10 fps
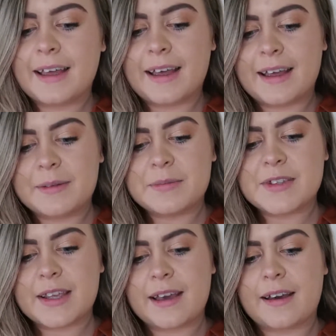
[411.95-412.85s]

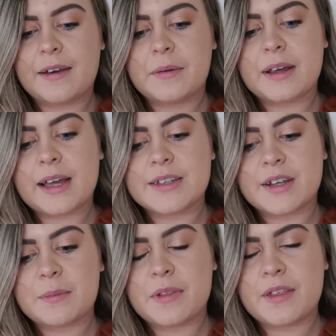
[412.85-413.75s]
So yeah, I will catch
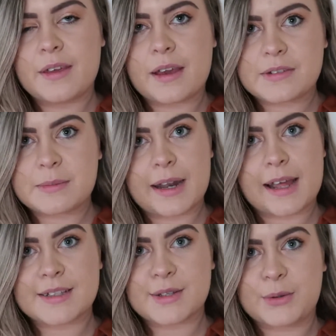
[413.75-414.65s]
up with you after my
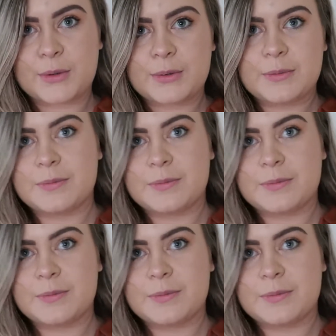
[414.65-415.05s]
next call.